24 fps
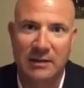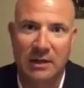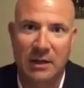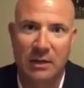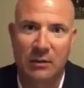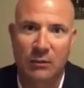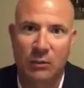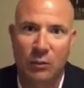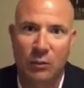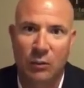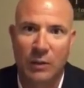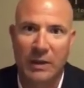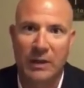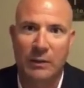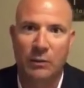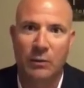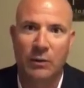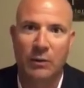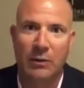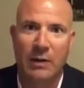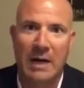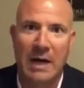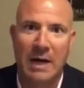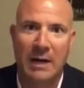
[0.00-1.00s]

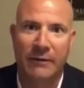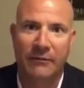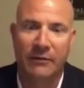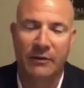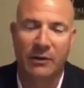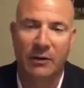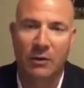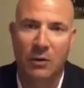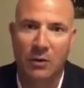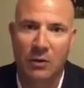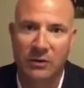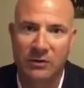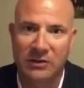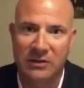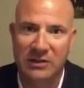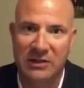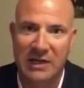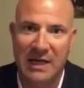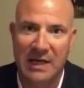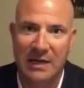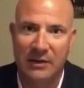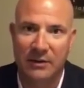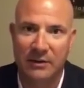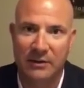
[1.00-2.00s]
we're off the gold
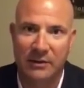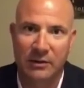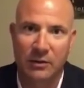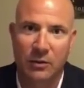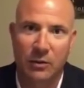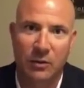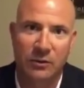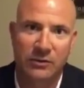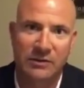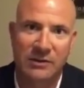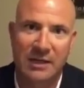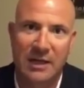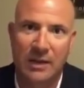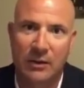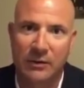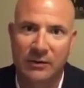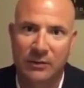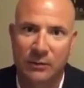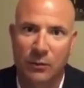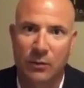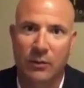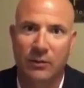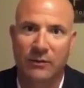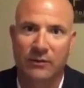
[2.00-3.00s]
standard and gold's now
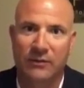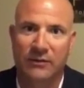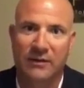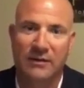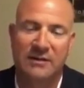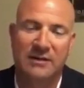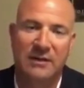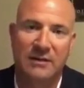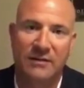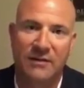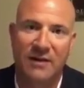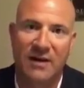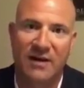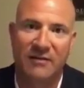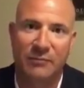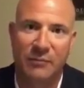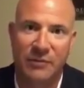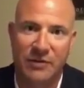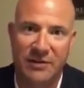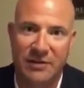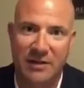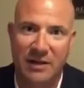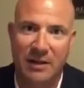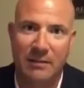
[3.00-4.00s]
worth
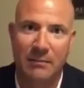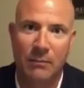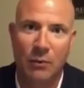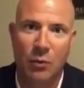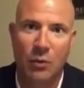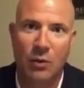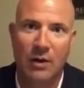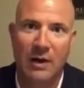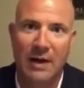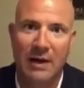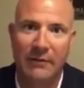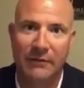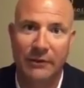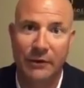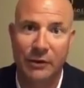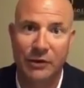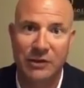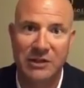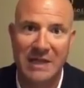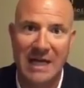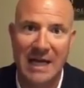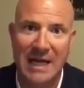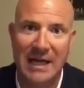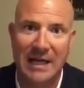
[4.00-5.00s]
65% more. Have a
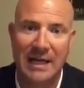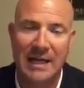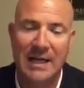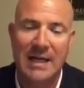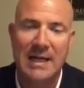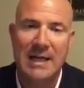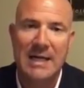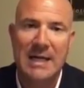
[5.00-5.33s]
good day.